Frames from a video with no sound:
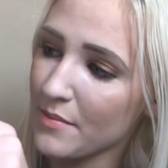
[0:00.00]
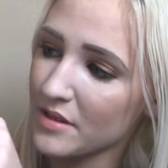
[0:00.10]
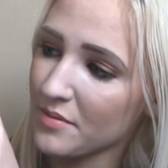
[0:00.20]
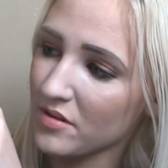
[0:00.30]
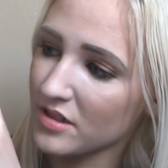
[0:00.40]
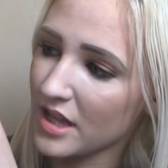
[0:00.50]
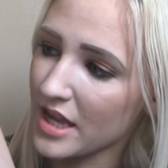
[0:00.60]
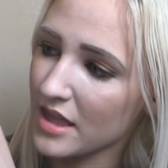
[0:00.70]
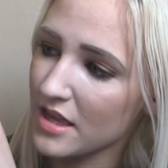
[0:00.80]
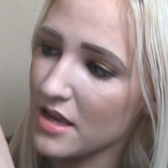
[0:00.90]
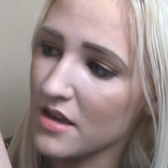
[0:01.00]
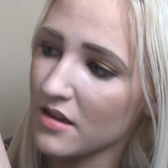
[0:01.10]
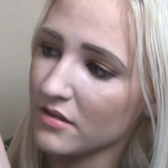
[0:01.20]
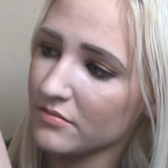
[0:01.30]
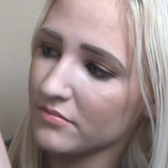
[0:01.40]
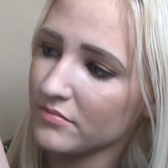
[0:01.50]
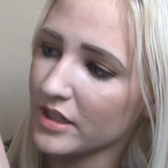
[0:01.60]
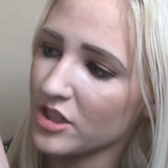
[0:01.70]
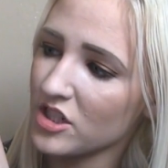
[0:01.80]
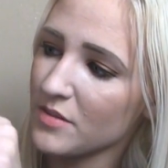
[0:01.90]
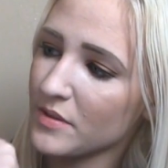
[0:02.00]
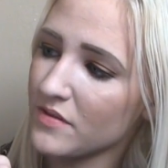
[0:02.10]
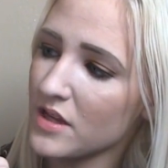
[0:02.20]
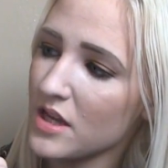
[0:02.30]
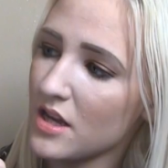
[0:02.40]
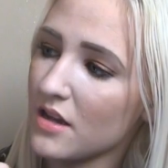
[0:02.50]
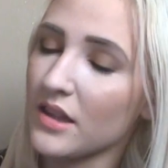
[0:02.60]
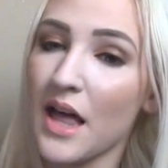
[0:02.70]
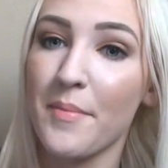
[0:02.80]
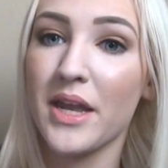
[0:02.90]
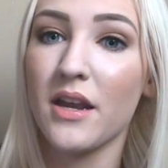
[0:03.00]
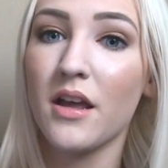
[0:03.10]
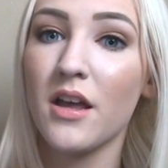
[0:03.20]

It's about to like be like just above the E in lemon.